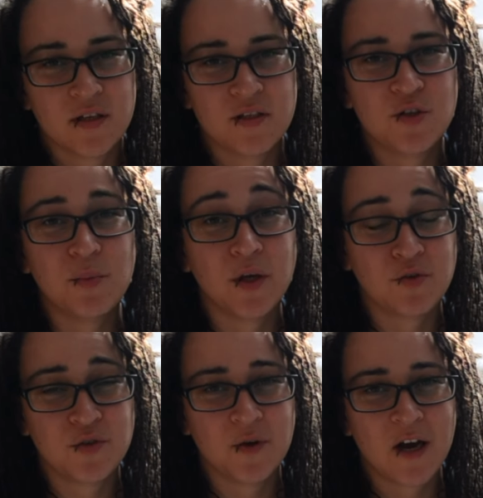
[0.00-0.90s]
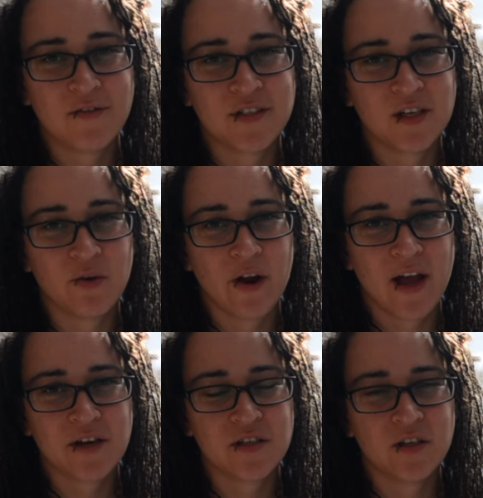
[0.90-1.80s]
Assuming you do have a skin
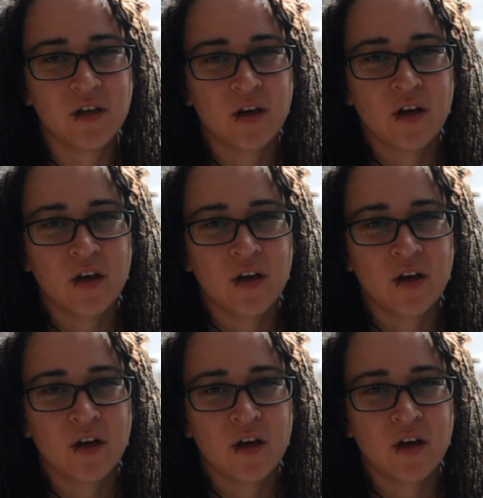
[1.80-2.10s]
reaction,